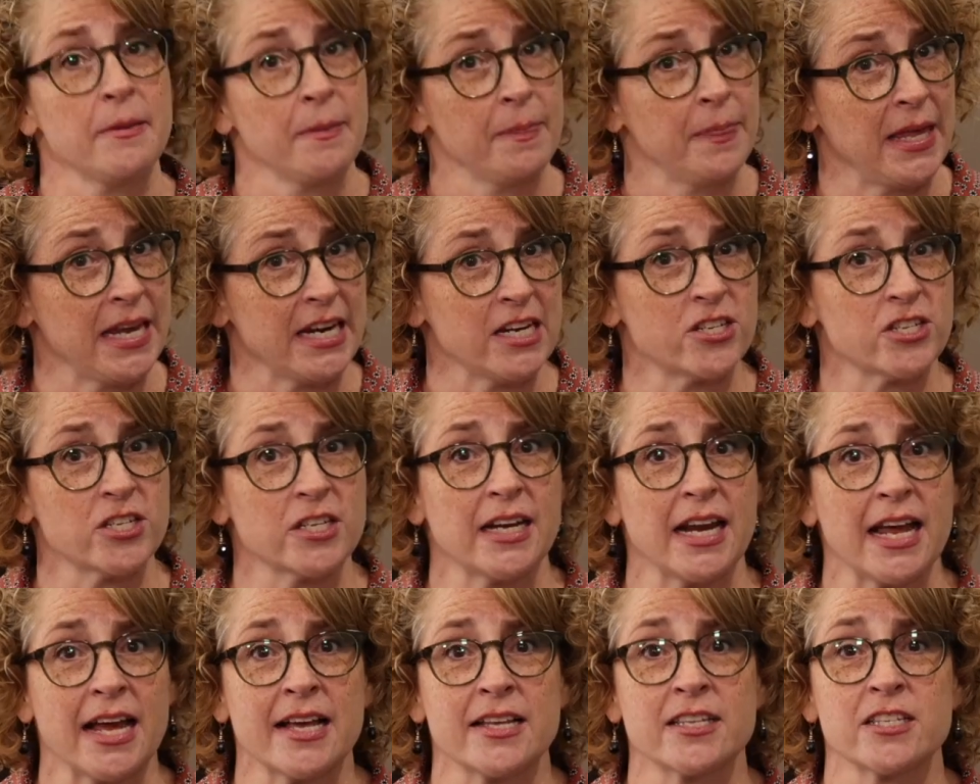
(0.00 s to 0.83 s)
They should
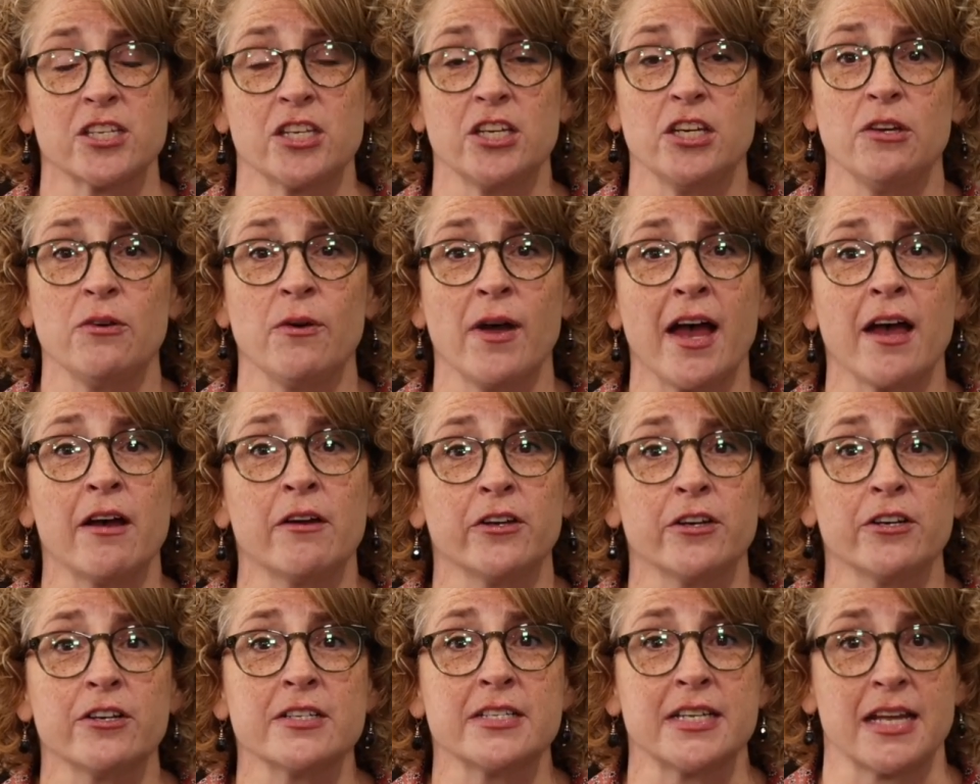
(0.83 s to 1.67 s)
ask you how
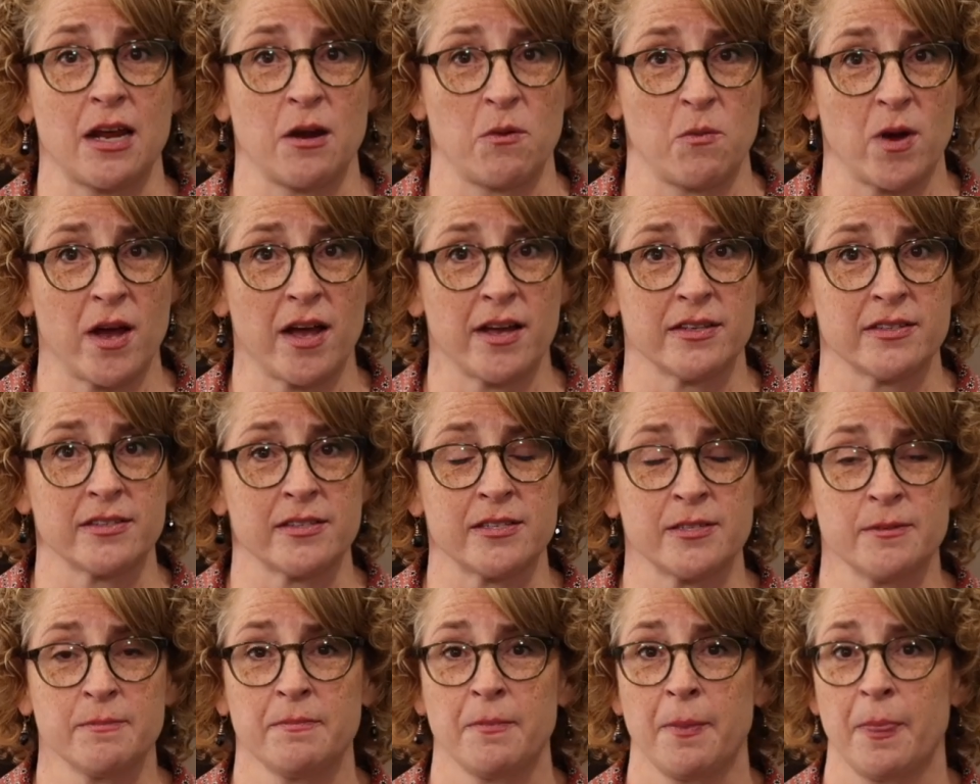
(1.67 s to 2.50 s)
your day
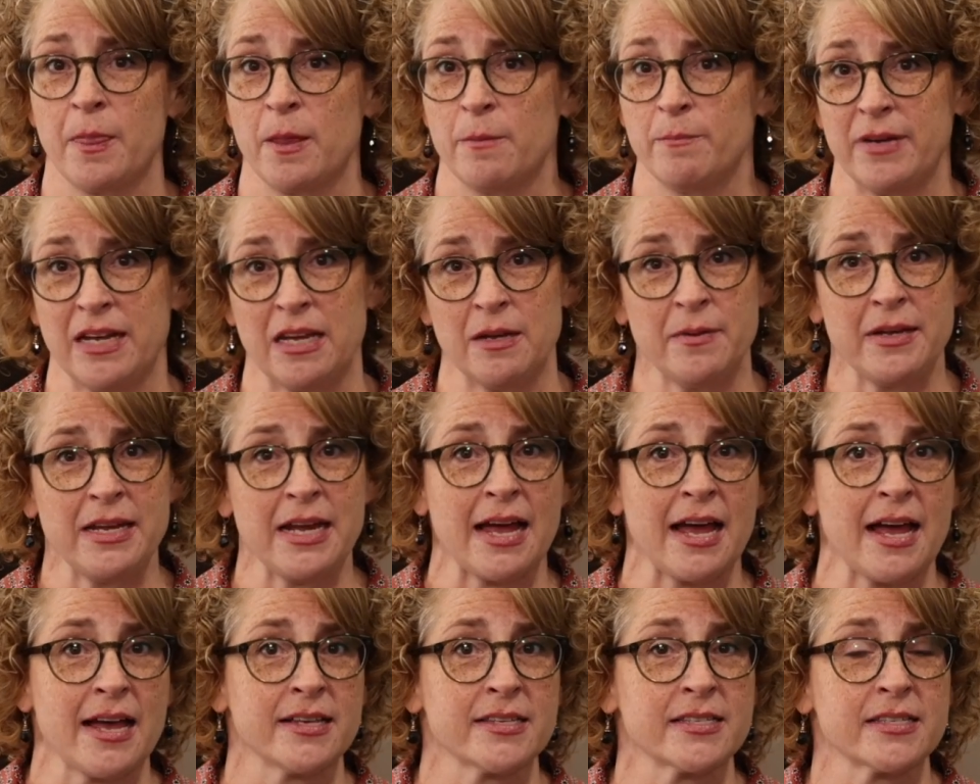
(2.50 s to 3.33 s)
was. Maybe
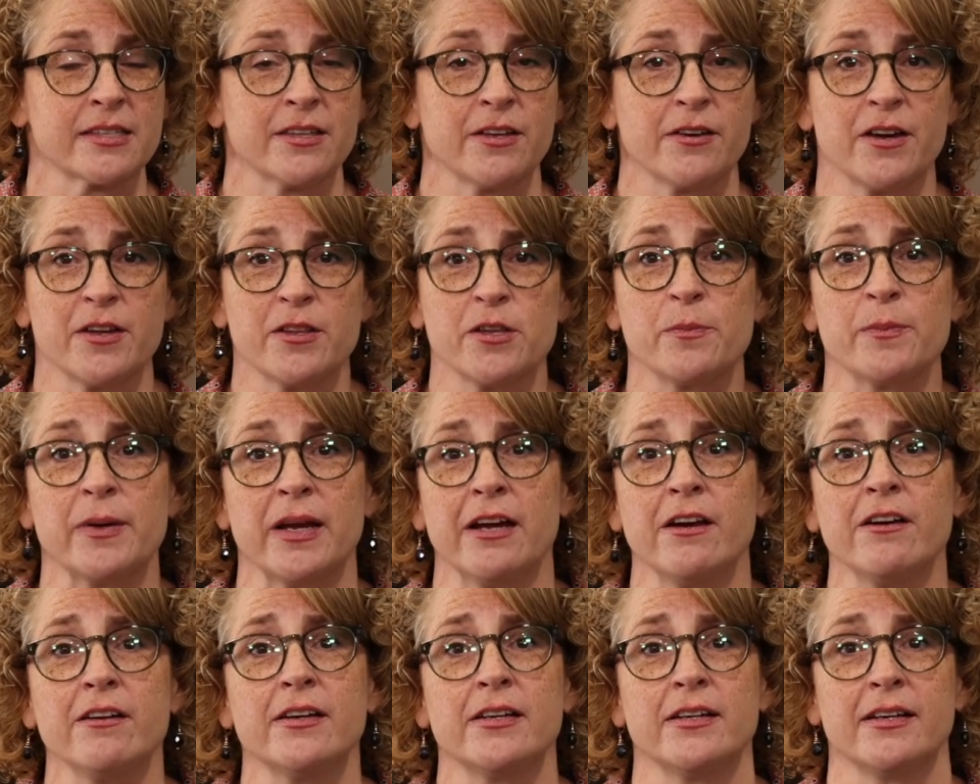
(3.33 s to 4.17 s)
ask their other
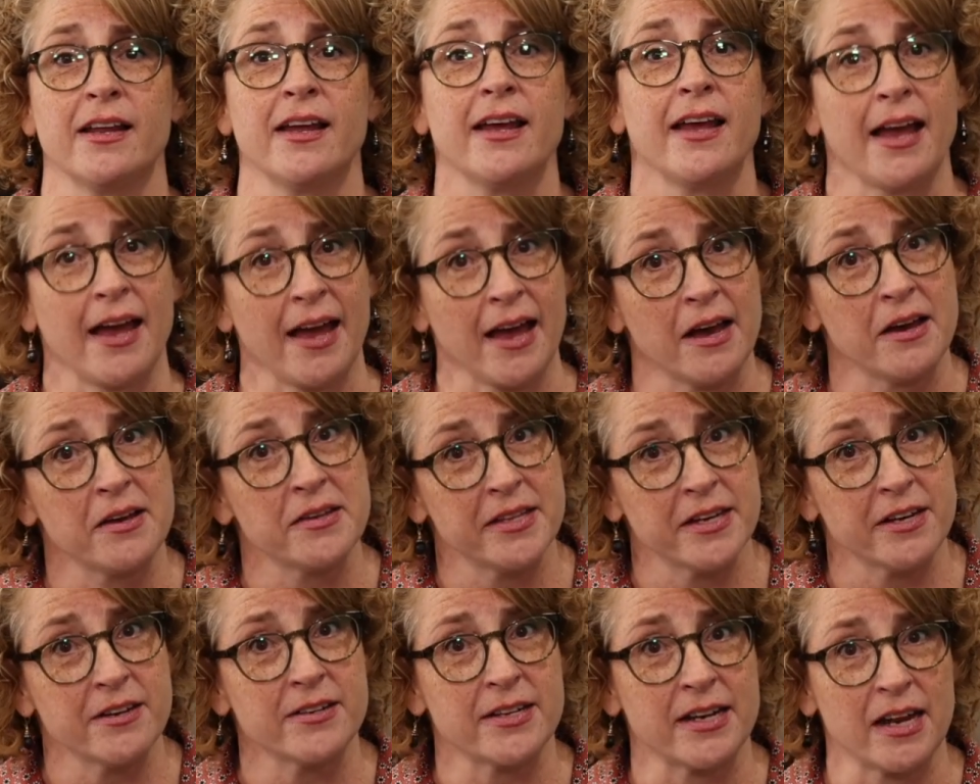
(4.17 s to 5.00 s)
parent how
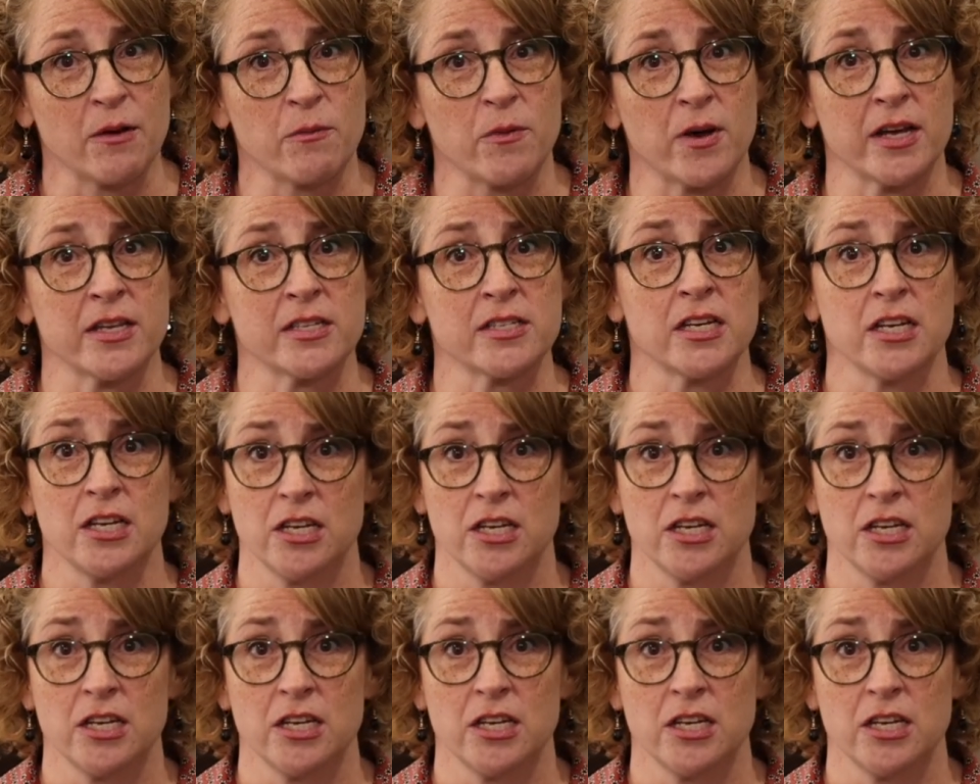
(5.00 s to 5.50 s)
their day was.